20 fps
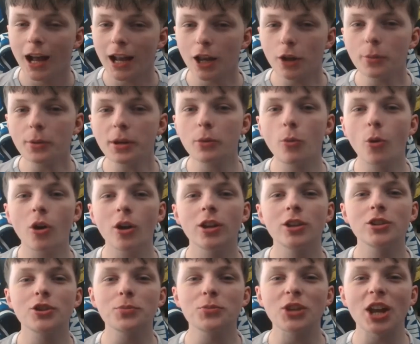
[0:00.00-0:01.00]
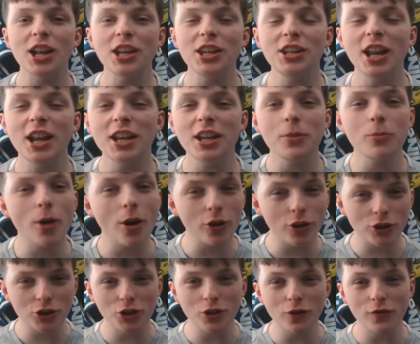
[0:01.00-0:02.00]
What is up, it's Eddie Neddy and welcome to another
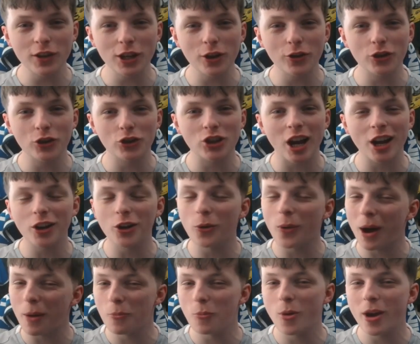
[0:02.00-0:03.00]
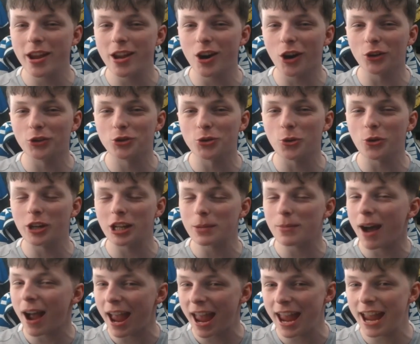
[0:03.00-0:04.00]
video on the channel, and we are talking about
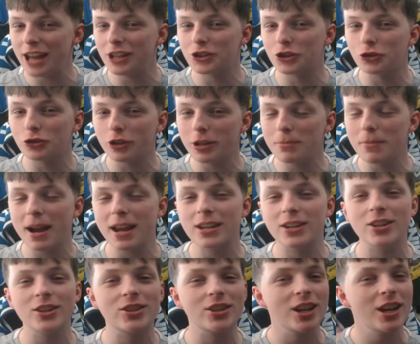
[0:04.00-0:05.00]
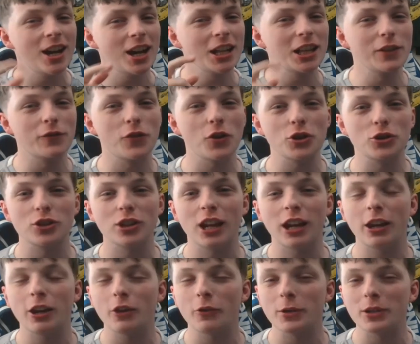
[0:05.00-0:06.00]
history makers, and the first one kicking off
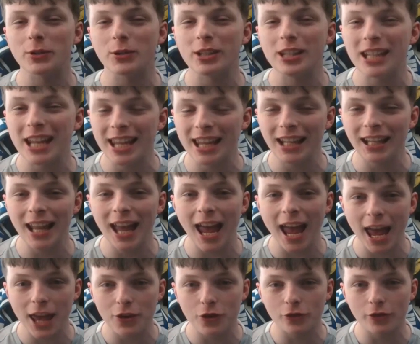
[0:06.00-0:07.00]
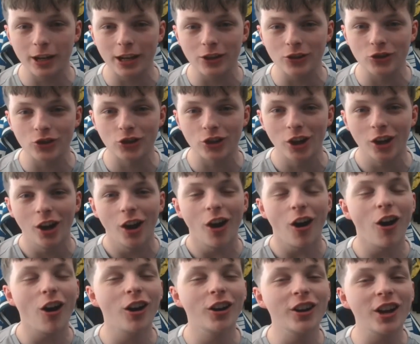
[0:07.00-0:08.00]
is with Neil Etheridge. On
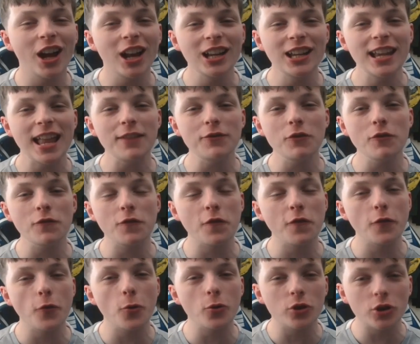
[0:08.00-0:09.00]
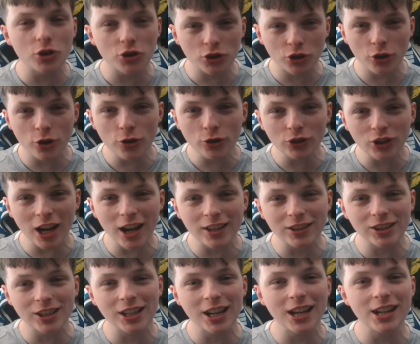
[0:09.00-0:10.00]
11th of August
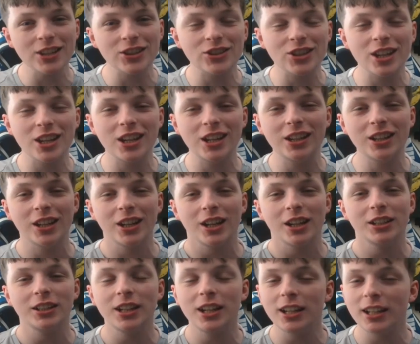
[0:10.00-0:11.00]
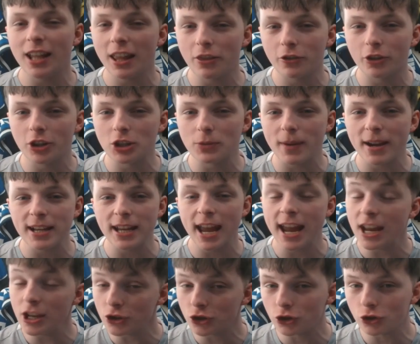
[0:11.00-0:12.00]
2018, Neil Etheridge made
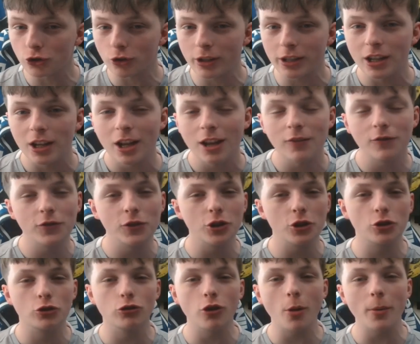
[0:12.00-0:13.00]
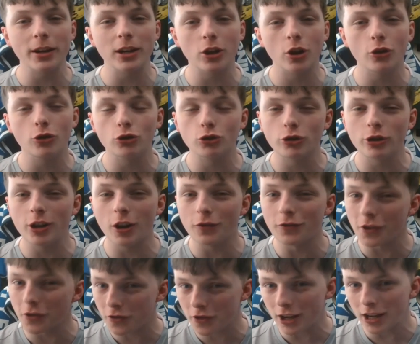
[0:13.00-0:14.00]
history for the growing country of the
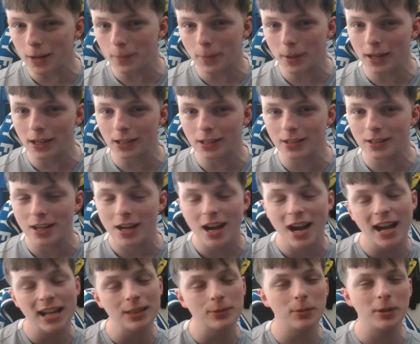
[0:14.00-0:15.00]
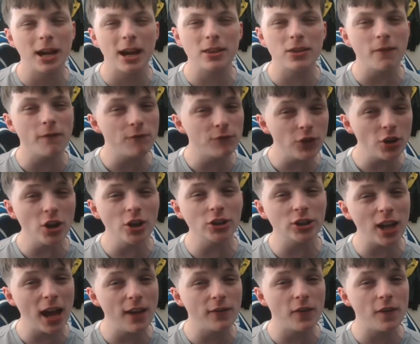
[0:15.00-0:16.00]
Philippines as he became the first
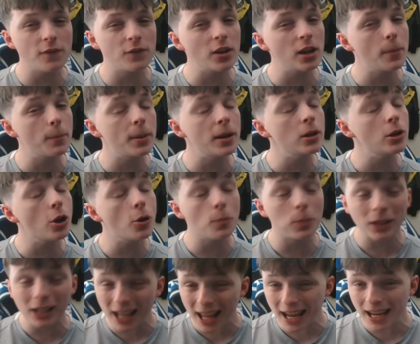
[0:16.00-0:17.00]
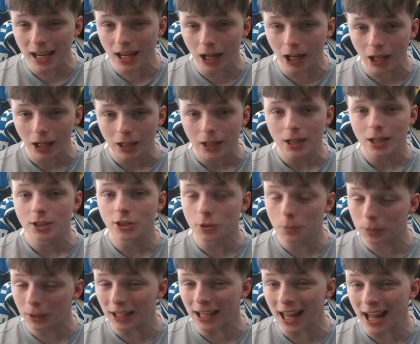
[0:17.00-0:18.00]
ever Filipino player to
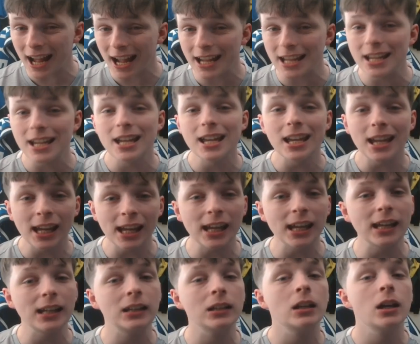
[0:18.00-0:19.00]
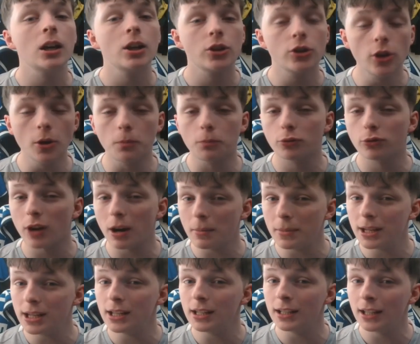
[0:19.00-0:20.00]
play in the Premier
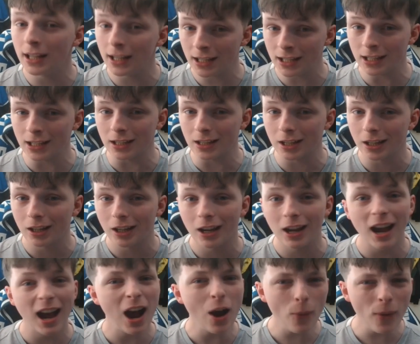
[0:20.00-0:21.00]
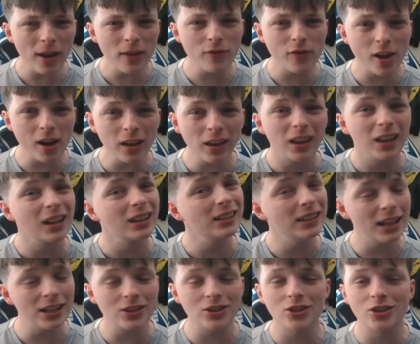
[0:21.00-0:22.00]
League. However, let's
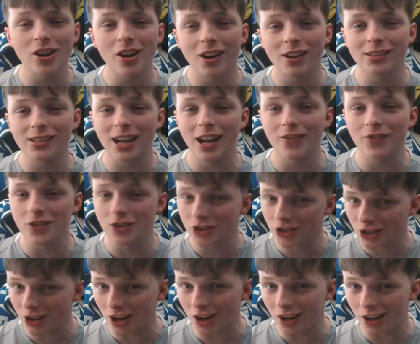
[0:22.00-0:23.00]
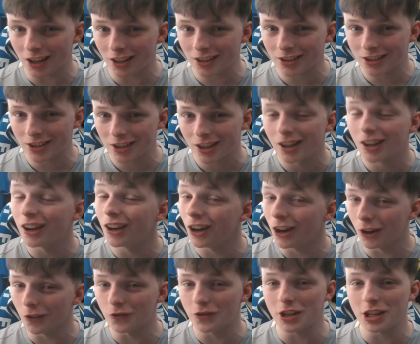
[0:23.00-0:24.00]
start at the start of
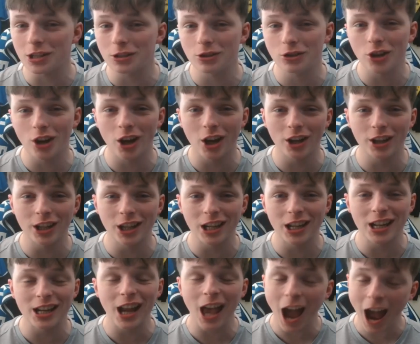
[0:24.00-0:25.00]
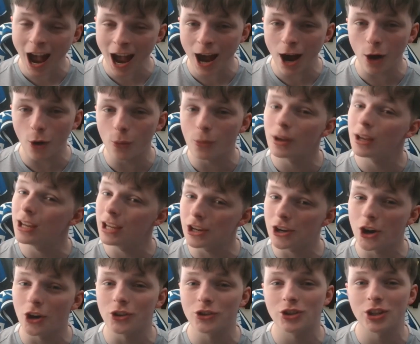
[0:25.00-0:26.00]
this journey and how he got
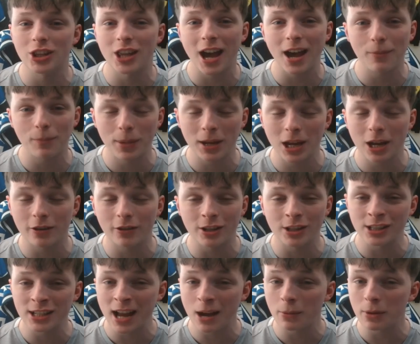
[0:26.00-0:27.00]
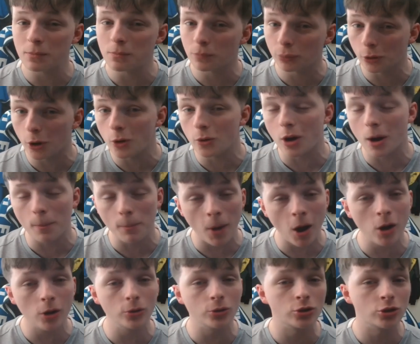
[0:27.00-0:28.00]
to that period and how he broke a
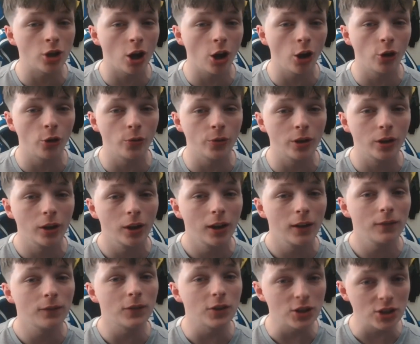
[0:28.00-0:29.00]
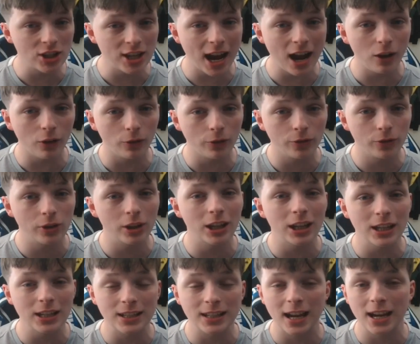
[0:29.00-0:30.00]
milestone for Southeast
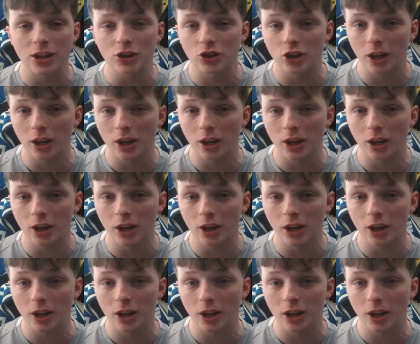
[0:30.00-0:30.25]
Asia.